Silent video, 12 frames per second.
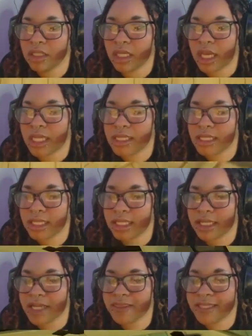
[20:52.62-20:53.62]
And
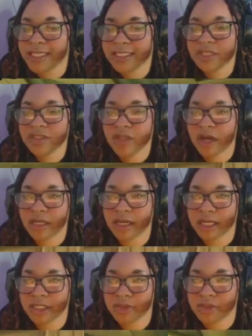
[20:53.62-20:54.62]
then this is not an
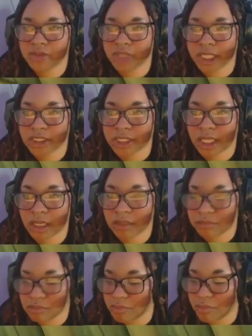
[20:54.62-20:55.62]
actual trash
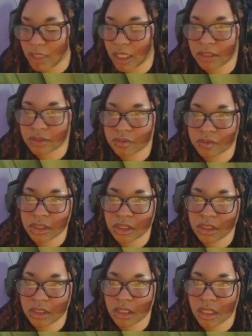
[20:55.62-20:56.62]
can, but
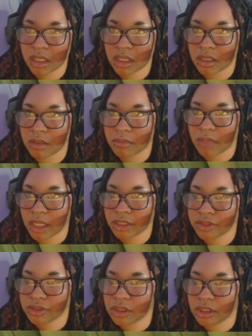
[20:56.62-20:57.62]
we
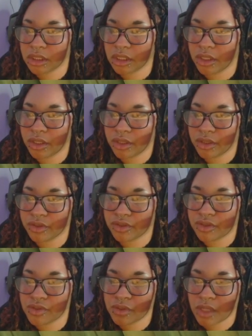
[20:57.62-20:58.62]
actually
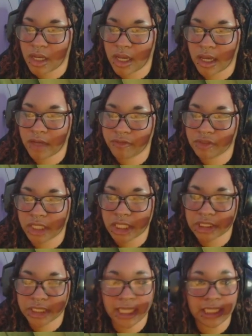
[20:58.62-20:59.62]
do not have a
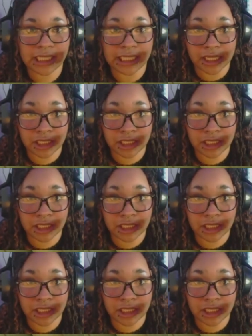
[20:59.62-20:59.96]
trash can in any